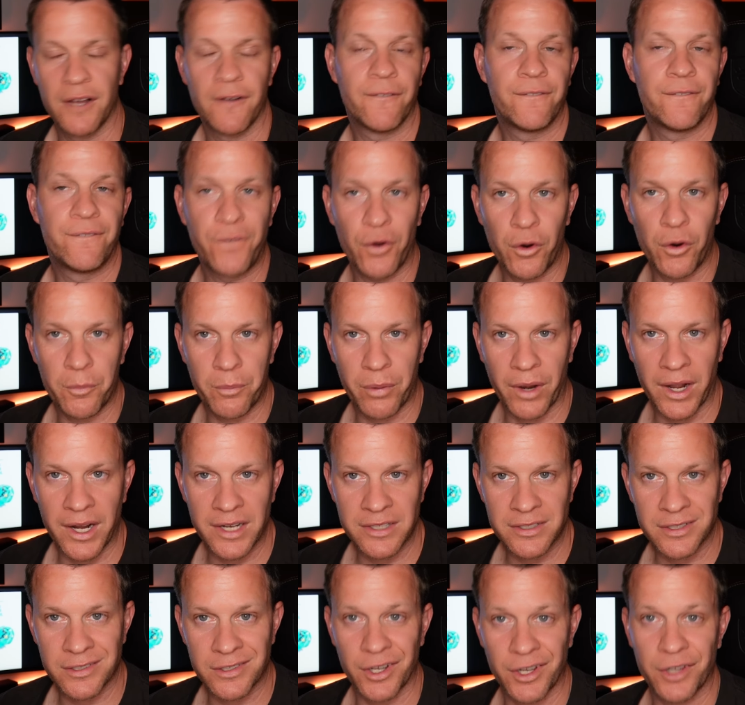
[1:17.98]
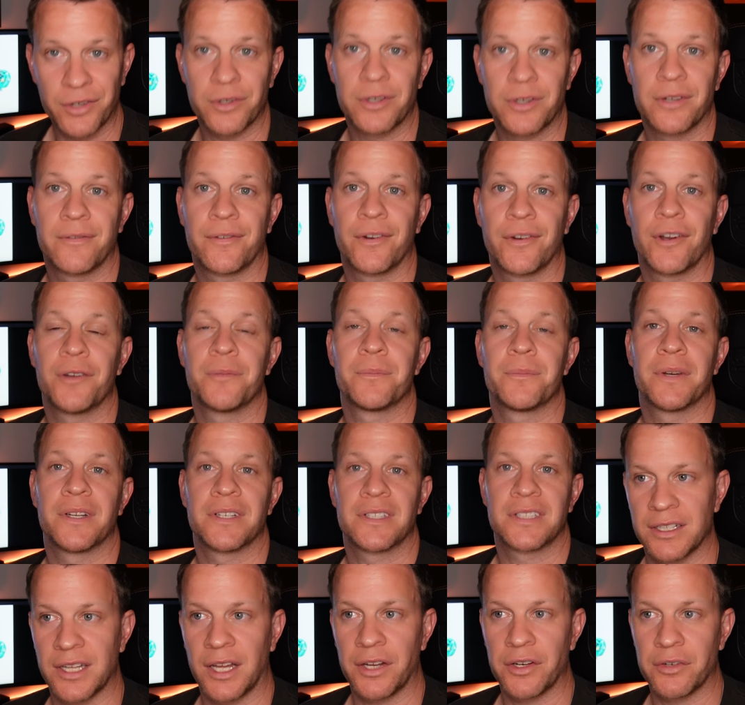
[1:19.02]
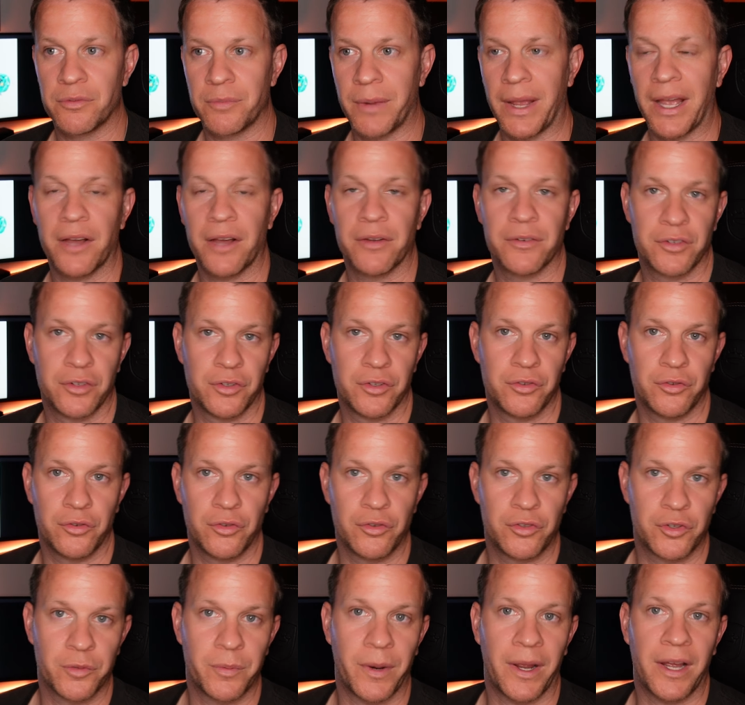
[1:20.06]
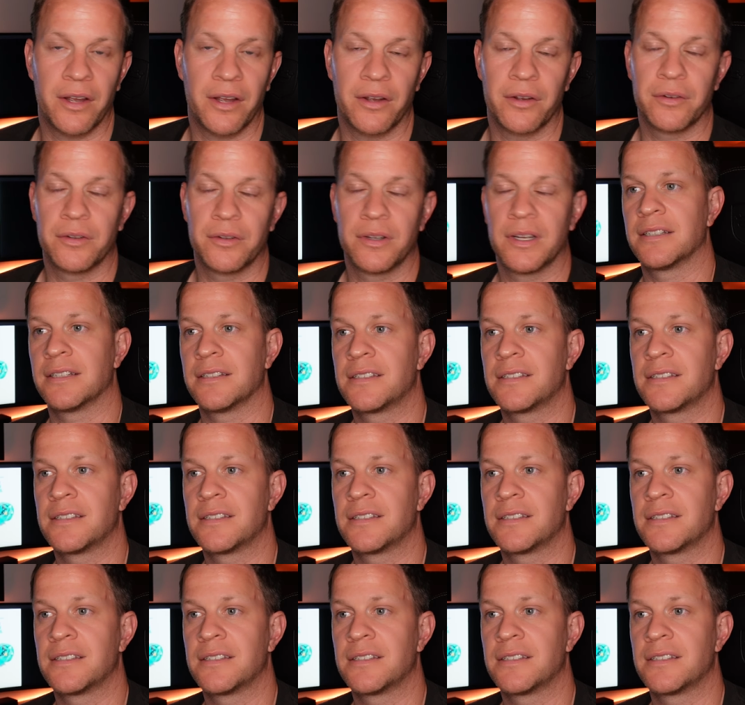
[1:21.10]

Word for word: four brands in total confirmed, but Unbound, Nutrabio,